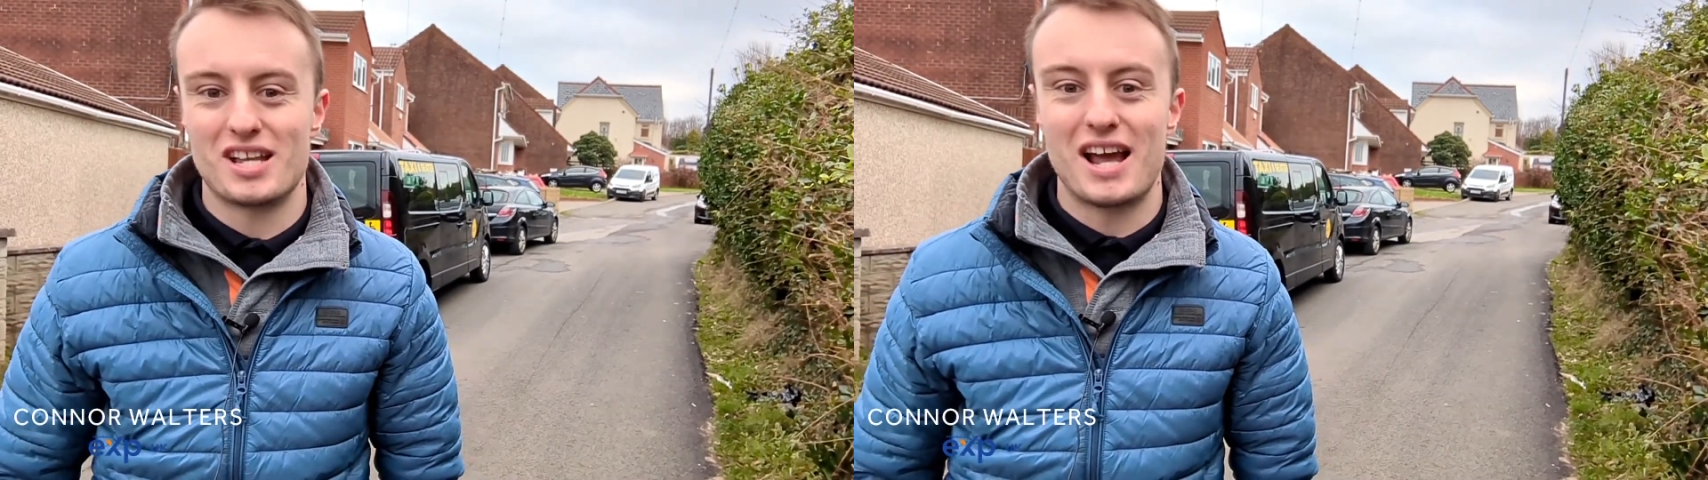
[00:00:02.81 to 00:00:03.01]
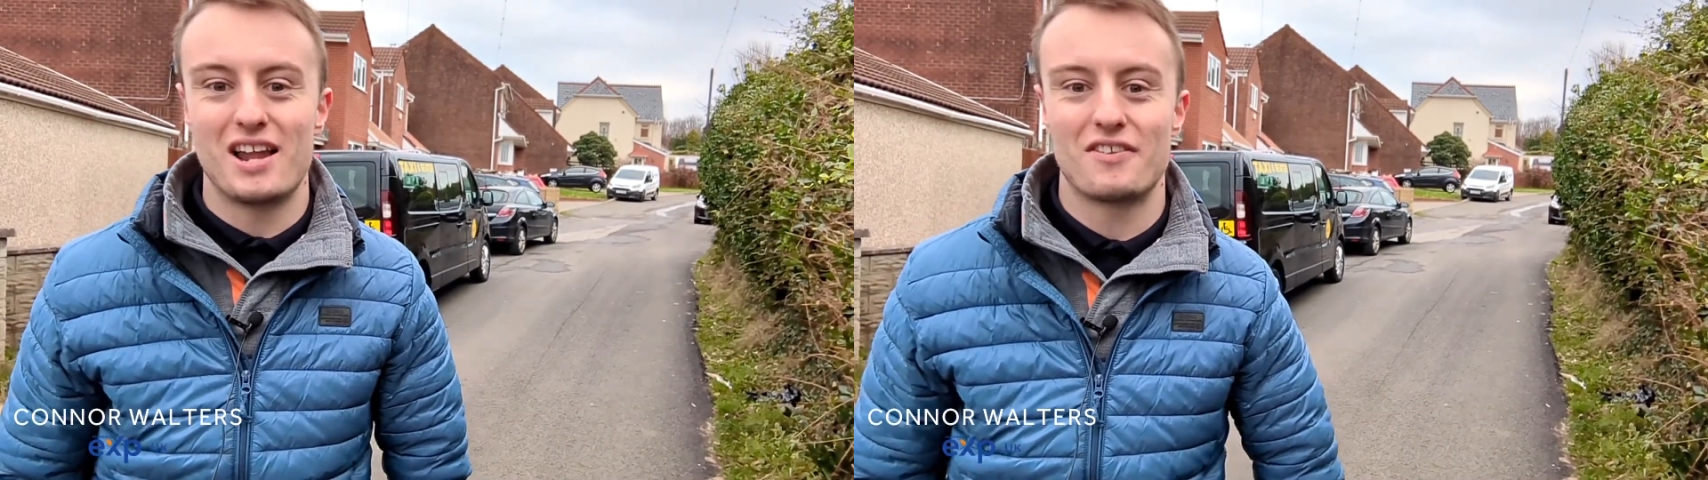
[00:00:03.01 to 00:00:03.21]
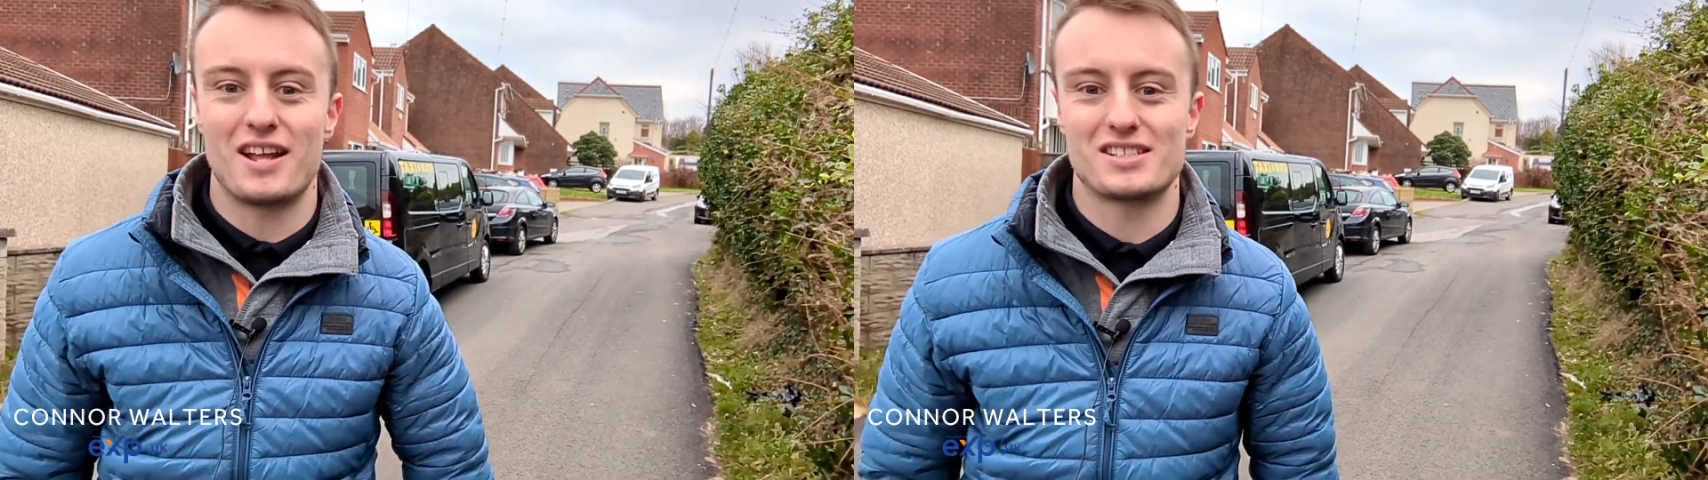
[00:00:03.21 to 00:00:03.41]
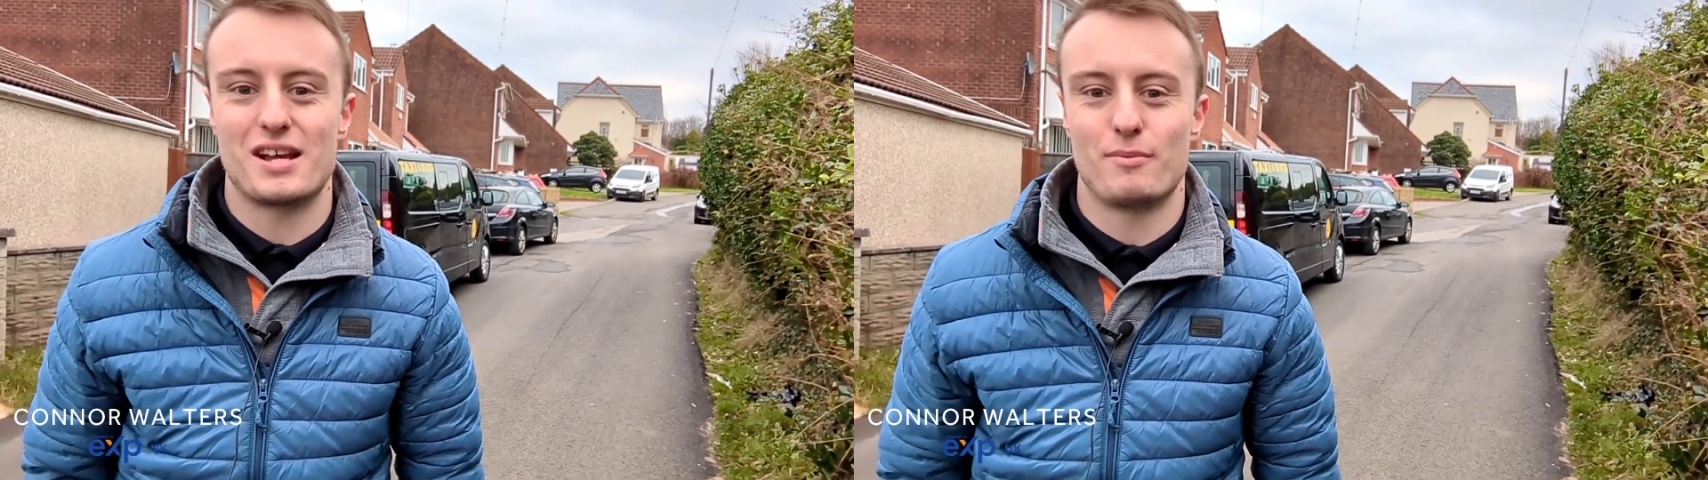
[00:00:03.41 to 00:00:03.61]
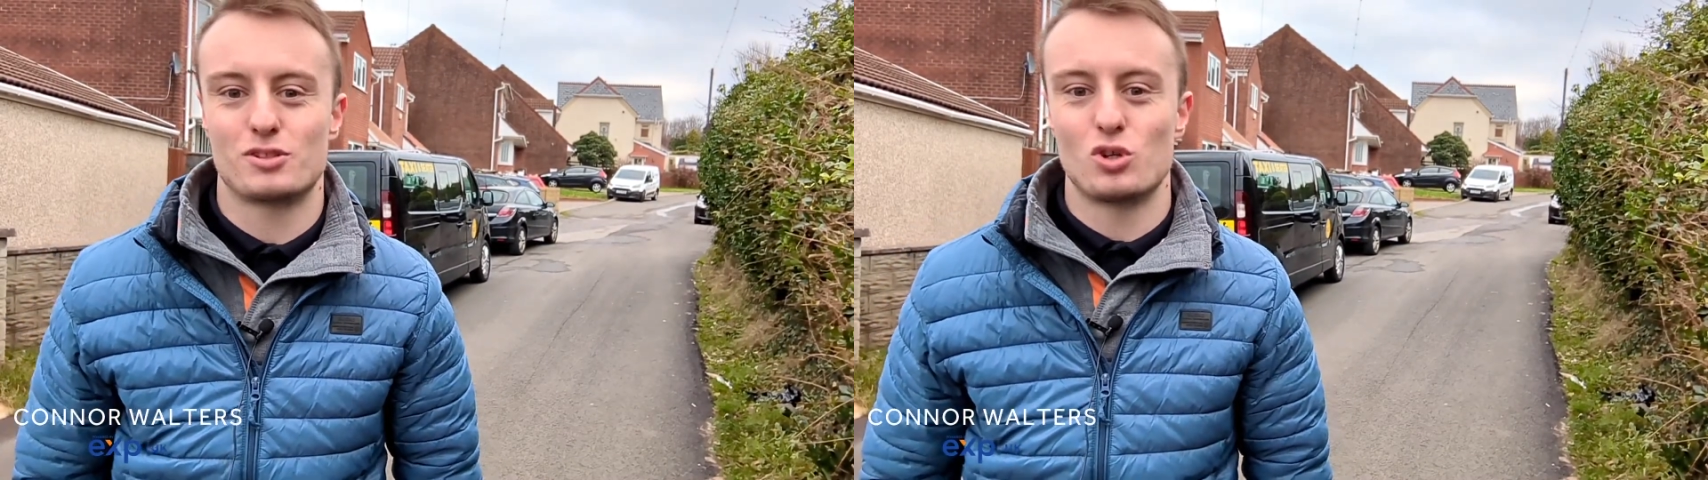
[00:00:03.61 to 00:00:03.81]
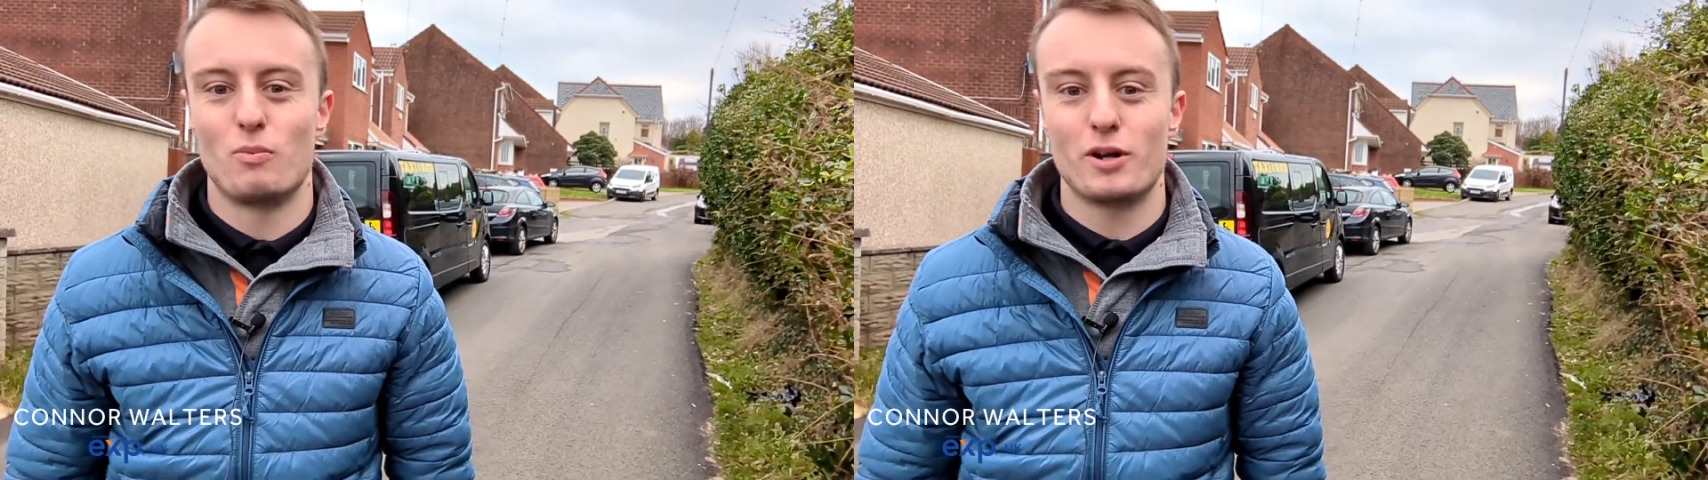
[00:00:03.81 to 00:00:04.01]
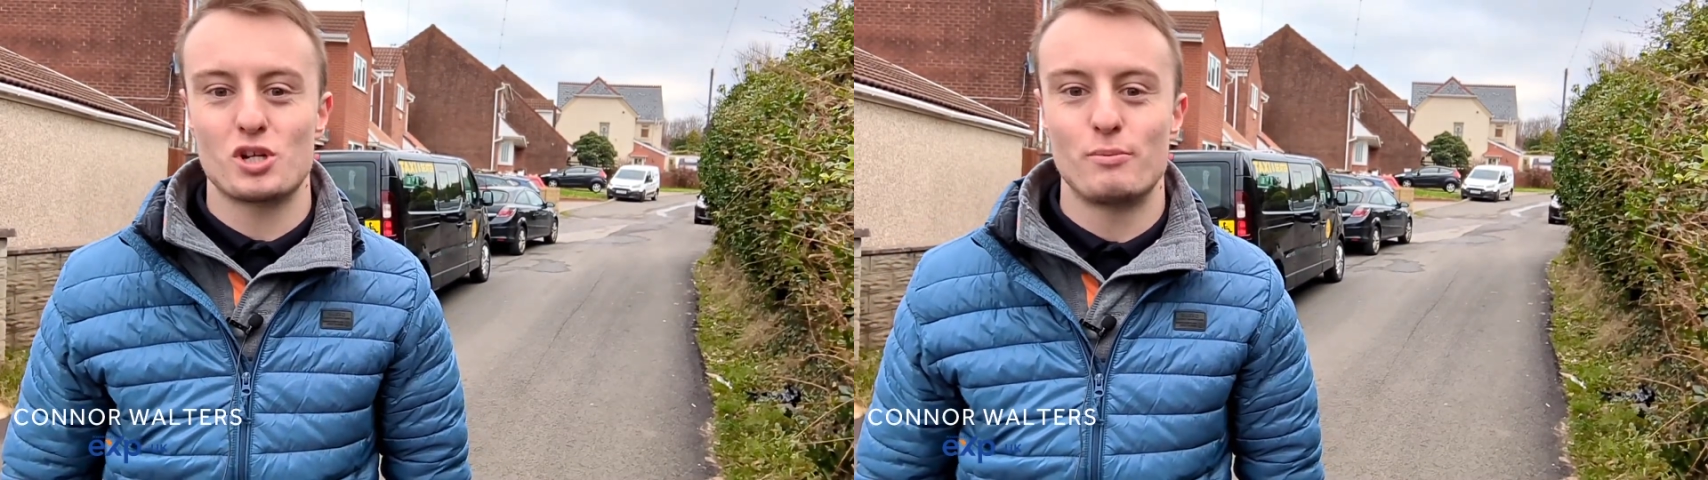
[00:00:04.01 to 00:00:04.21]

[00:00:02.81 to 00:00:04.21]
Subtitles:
I love Llansamlet so much,